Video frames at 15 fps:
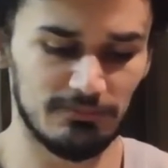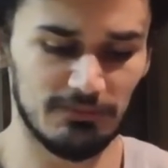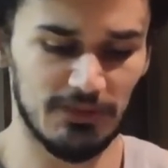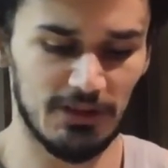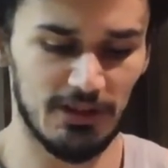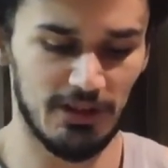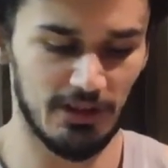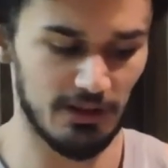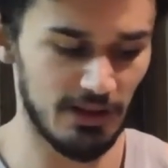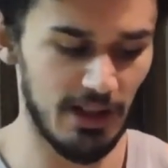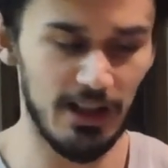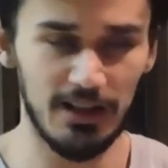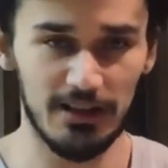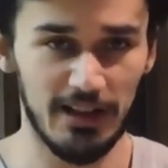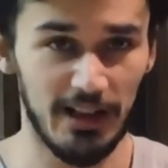And then
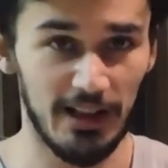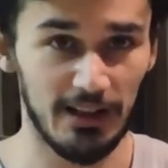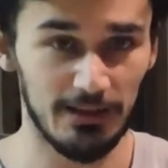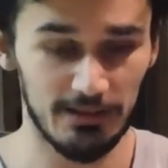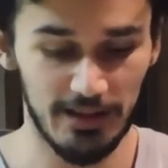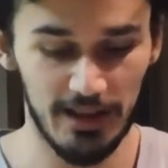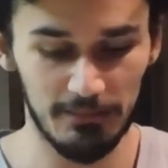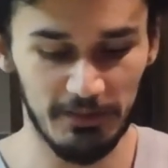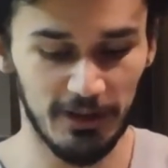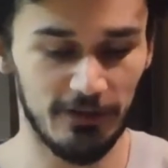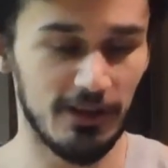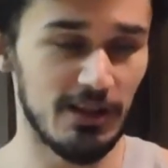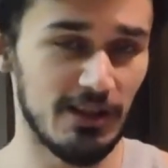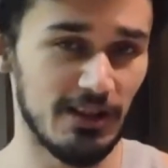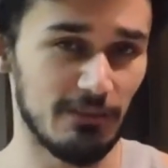taking my
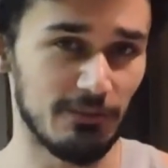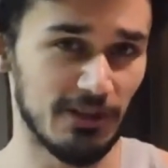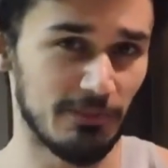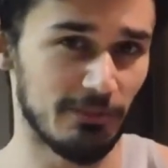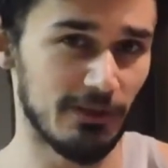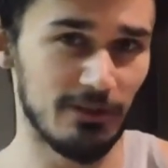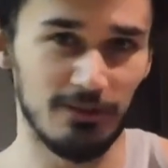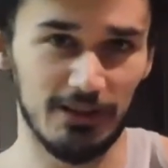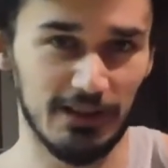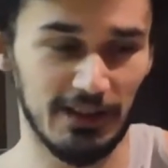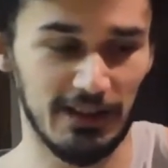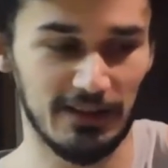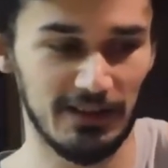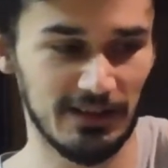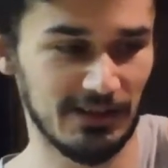creatine with the
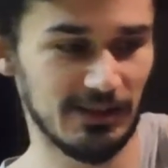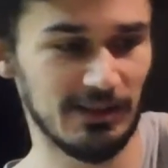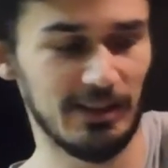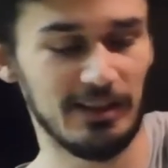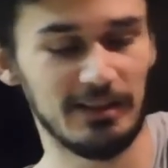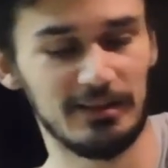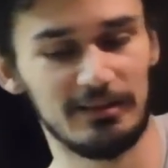pre-workout, that's like